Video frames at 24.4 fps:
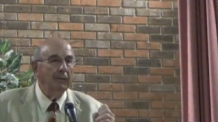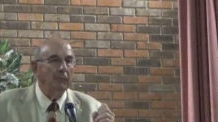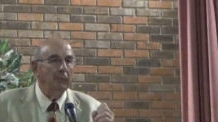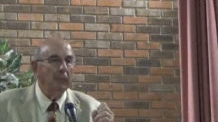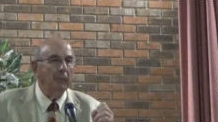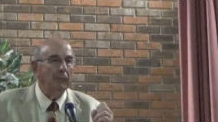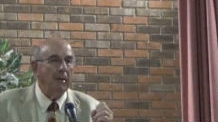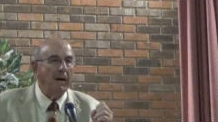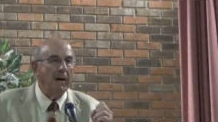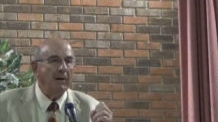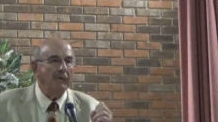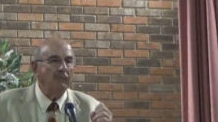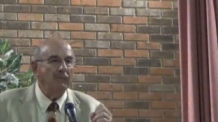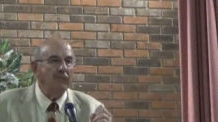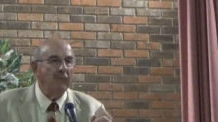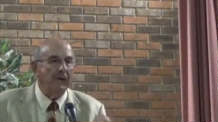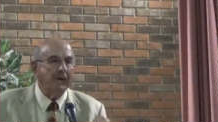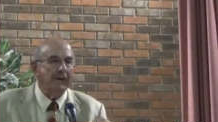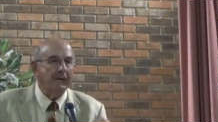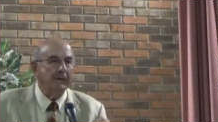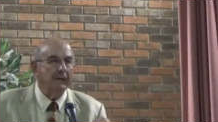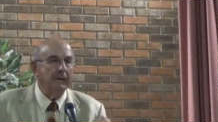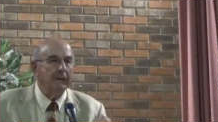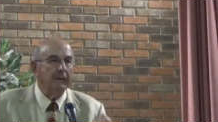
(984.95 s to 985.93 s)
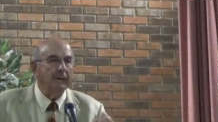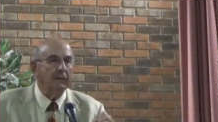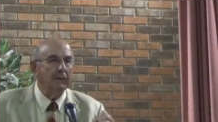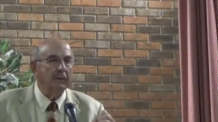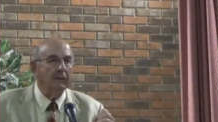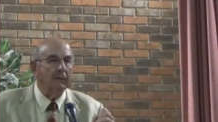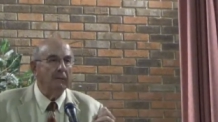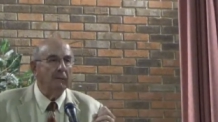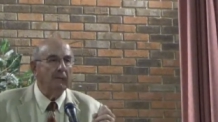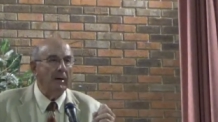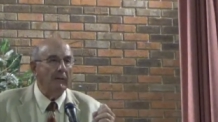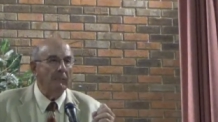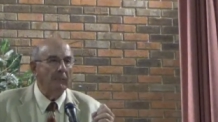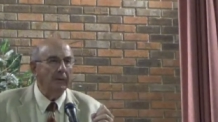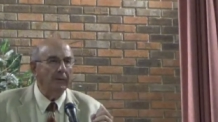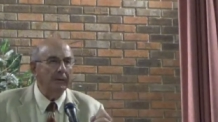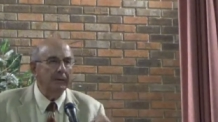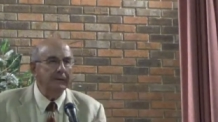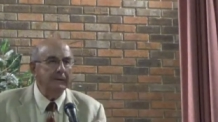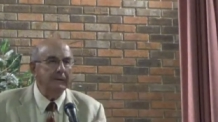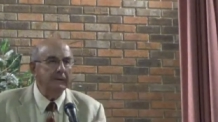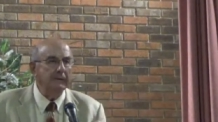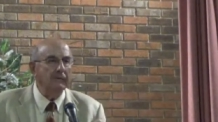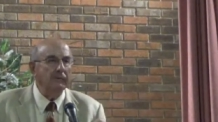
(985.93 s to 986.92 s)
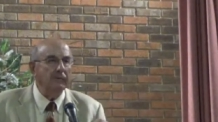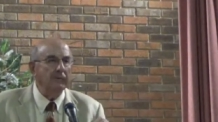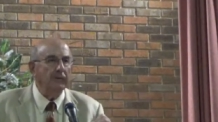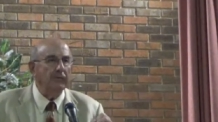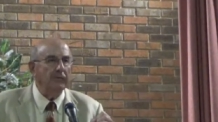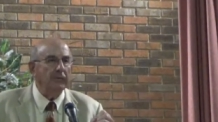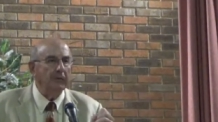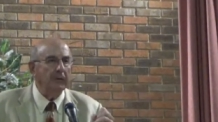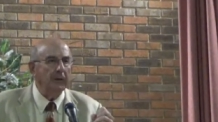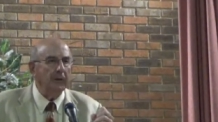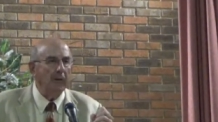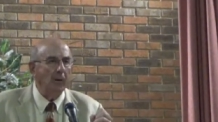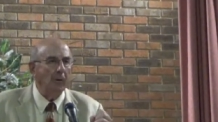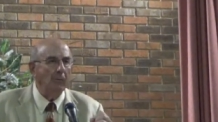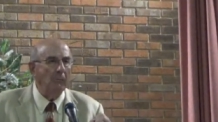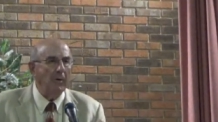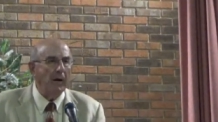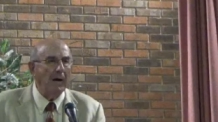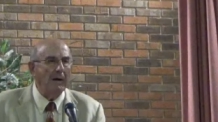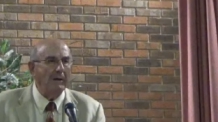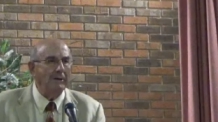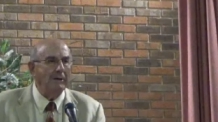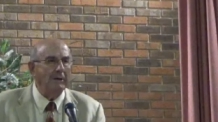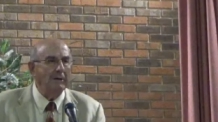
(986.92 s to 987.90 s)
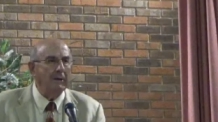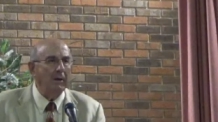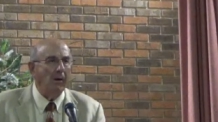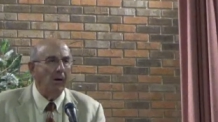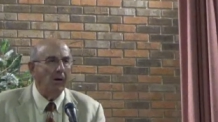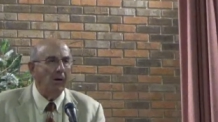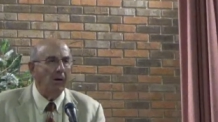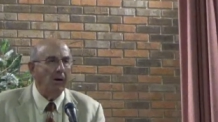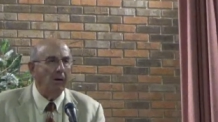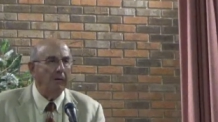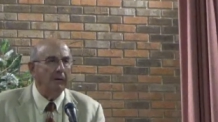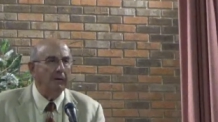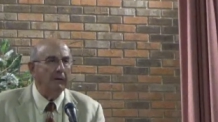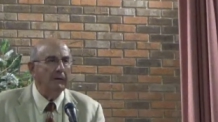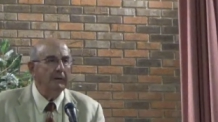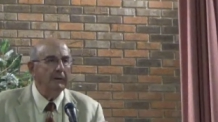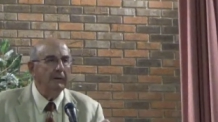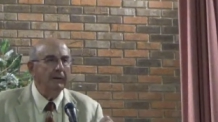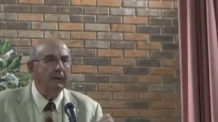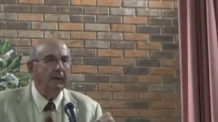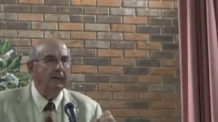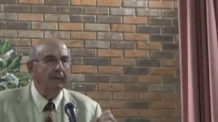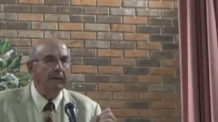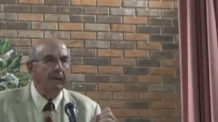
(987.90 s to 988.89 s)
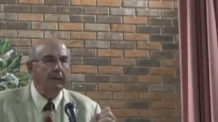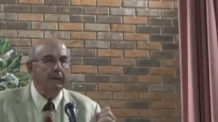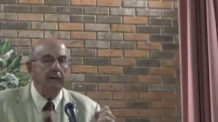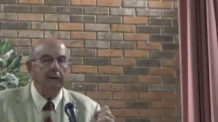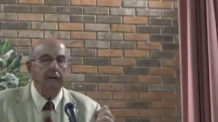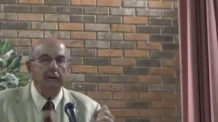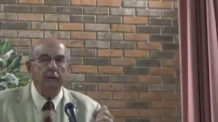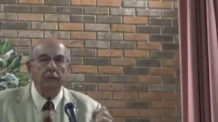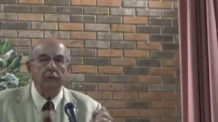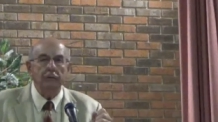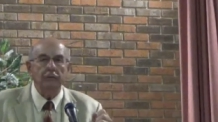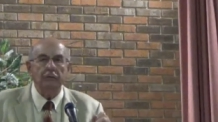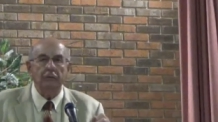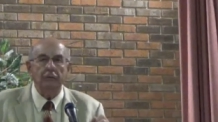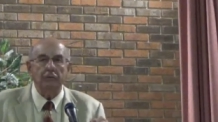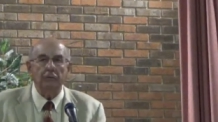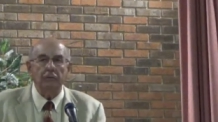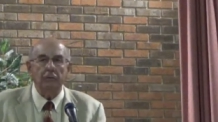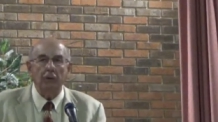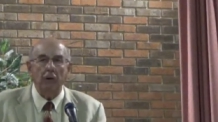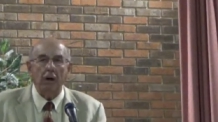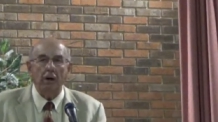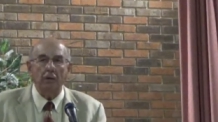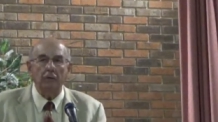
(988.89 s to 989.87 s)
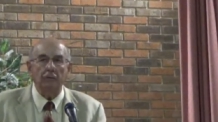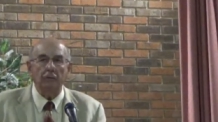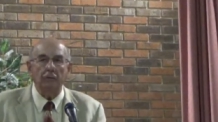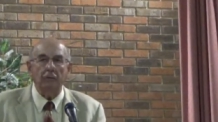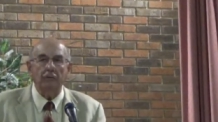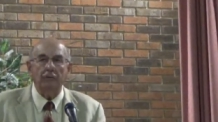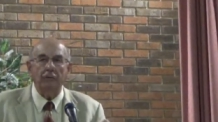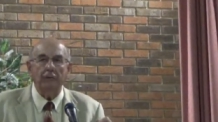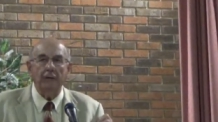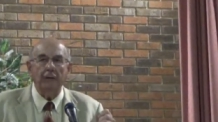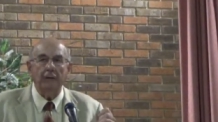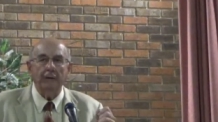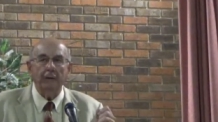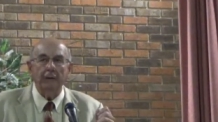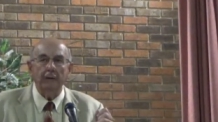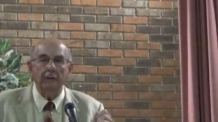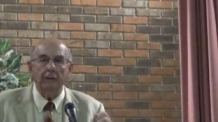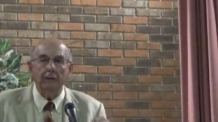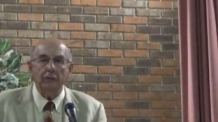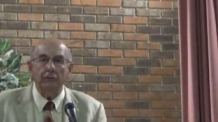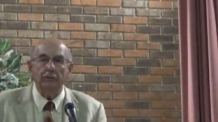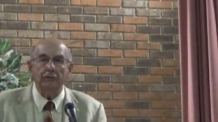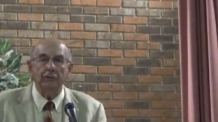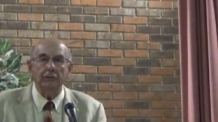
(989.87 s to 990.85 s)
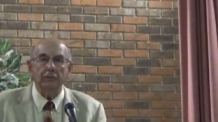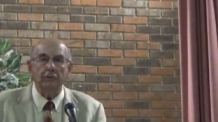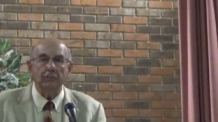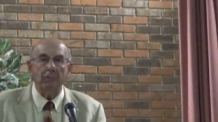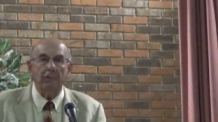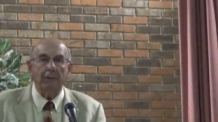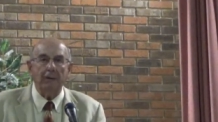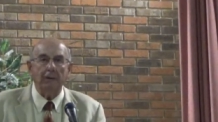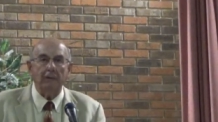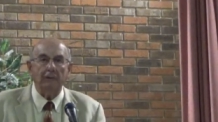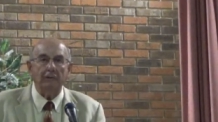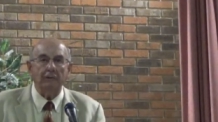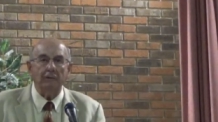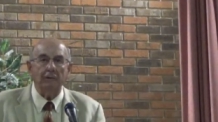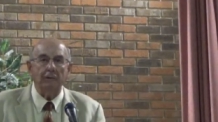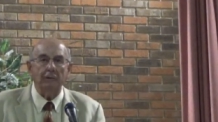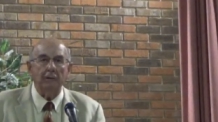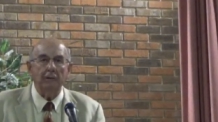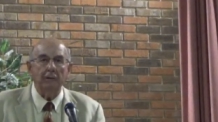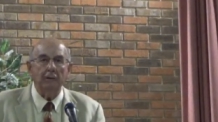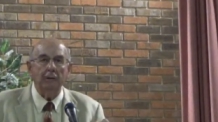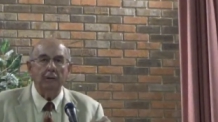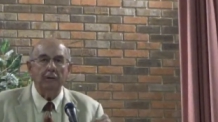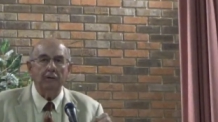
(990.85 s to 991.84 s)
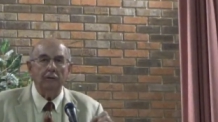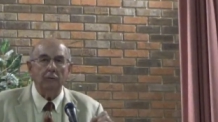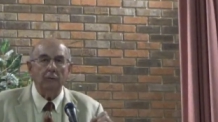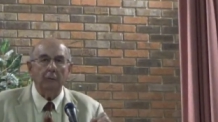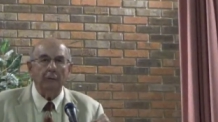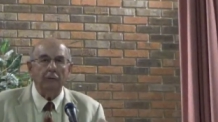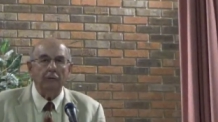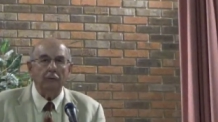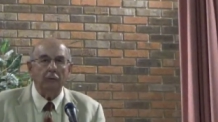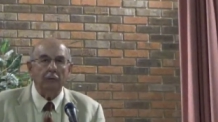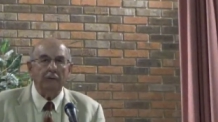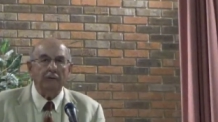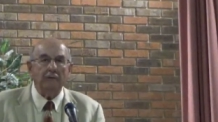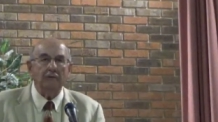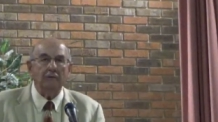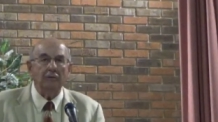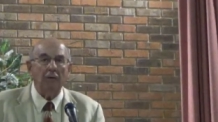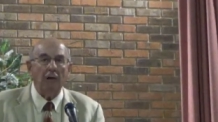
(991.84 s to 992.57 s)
But my faith and my belief is in the Almighty God and that He uses doctors and He uses medicine to increase